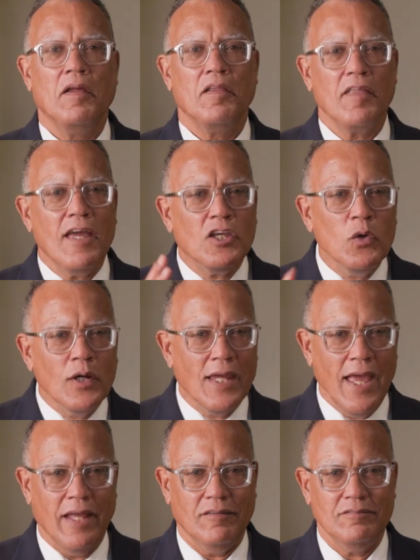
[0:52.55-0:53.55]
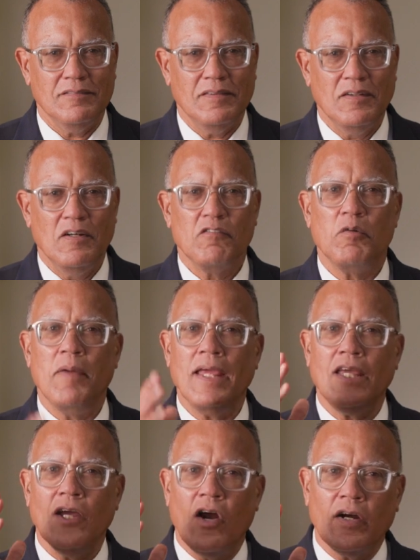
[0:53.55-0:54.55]
Thank you again for
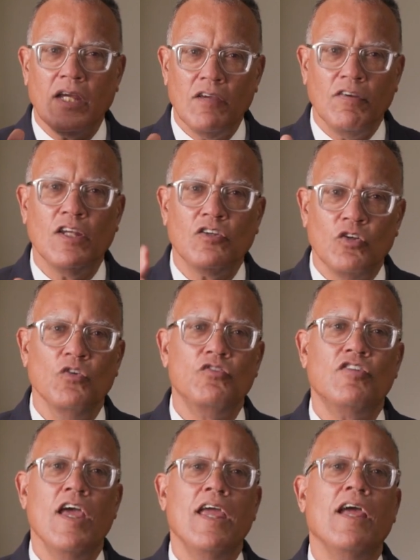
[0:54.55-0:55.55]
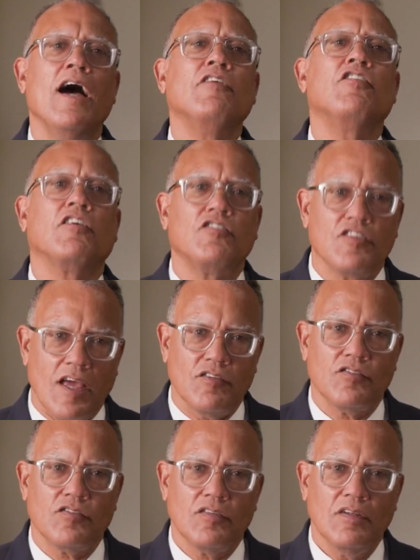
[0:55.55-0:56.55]
making our Giving Tuesday a
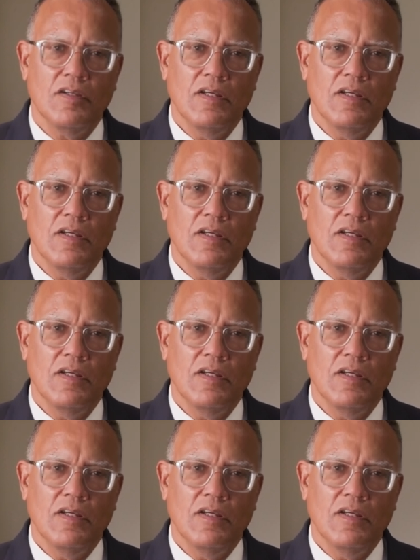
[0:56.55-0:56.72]
success.